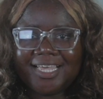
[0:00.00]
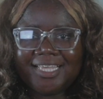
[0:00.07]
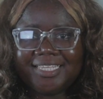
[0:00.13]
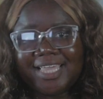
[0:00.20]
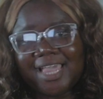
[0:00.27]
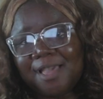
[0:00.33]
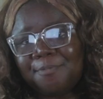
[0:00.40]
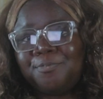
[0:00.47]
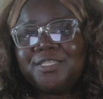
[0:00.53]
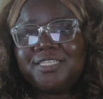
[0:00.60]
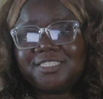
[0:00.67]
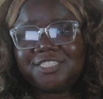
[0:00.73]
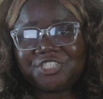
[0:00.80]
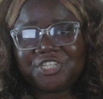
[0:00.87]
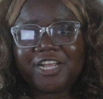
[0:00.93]
Yeah,
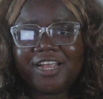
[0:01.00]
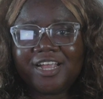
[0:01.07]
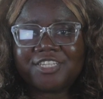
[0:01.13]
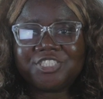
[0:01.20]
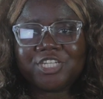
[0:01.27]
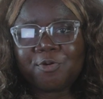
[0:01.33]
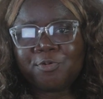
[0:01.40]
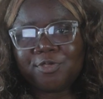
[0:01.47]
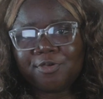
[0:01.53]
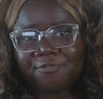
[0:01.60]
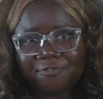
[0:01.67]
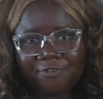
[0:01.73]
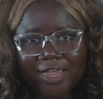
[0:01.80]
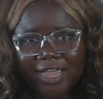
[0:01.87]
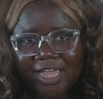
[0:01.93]
please share with your
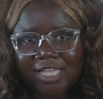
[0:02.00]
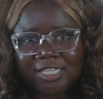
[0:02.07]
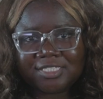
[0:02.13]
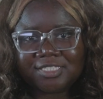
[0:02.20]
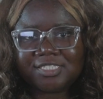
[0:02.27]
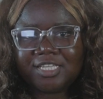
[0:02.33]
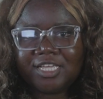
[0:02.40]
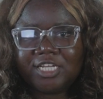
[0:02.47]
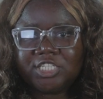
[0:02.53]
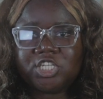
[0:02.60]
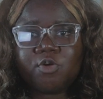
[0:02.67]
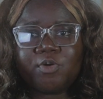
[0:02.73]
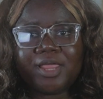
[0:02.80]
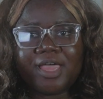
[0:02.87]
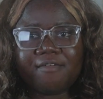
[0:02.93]
friends,
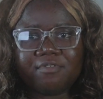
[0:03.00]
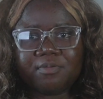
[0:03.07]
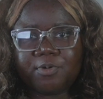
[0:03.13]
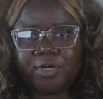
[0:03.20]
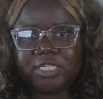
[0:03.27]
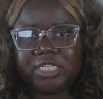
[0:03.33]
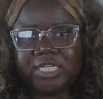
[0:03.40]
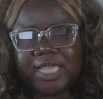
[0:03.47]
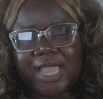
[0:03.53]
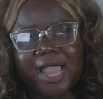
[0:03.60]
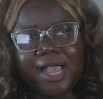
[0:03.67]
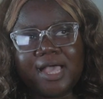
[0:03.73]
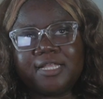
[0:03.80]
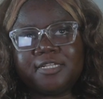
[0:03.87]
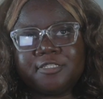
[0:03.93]
share with everybody,
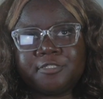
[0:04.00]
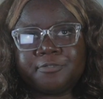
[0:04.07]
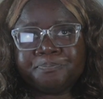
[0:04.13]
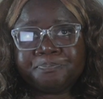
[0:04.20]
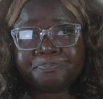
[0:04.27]
and